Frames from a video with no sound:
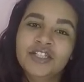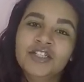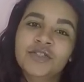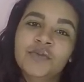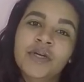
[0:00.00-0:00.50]

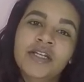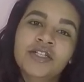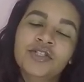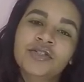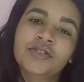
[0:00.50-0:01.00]
Just
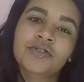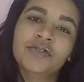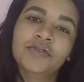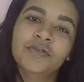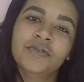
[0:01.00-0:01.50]
wanted
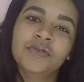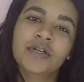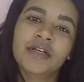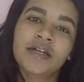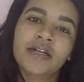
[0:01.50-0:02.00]
to
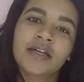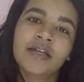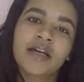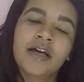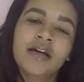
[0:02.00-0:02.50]

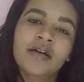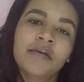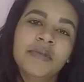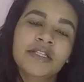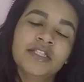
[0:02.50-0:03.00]

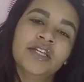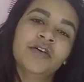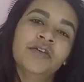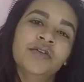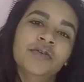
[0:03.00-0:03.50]
come and tell
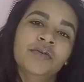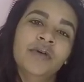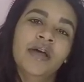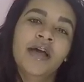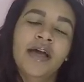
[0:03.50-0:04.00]
you
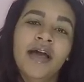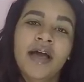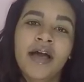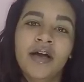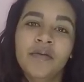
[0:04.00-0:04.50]

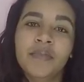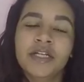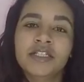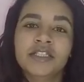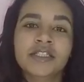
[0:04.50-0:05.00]
how
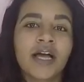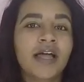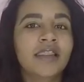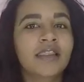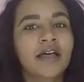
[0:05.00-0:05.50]
much
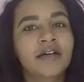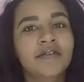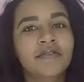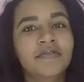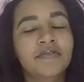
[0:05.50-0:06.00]
I
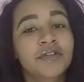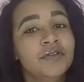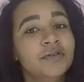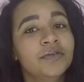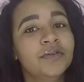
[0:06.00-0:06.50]
love
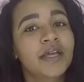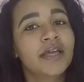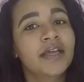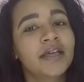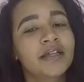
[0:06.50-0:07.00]
you
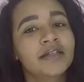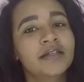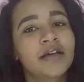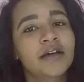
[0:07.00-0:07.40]
and